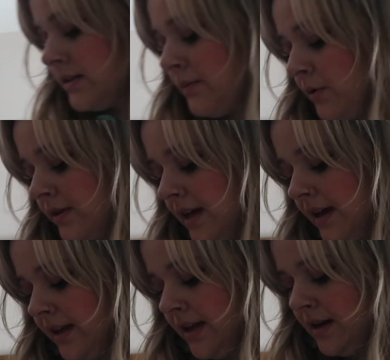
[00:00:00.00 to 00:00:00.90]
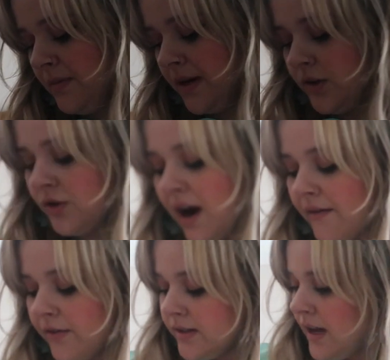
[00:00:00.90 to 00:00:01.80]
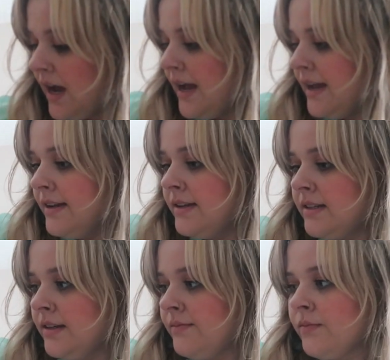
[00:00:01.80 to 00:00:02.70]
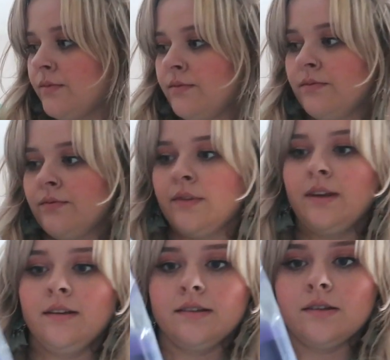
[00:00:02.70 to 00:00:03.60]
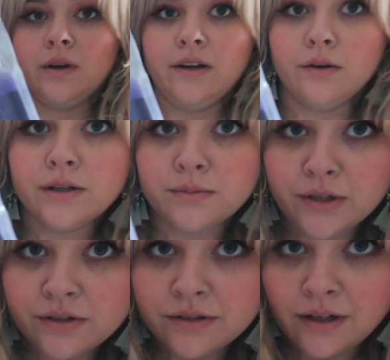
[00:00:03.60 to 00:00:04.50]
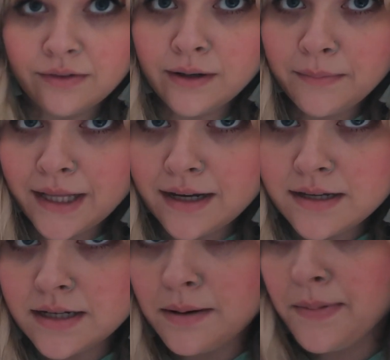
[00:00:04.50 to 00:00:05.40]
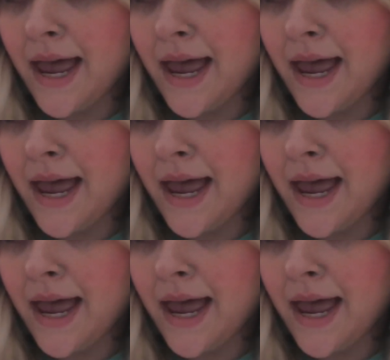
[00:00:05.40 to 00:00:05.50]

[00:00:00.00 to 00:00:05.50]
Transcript: because I brought that itty bitty travel size. That's why you always put your stuff in a plastic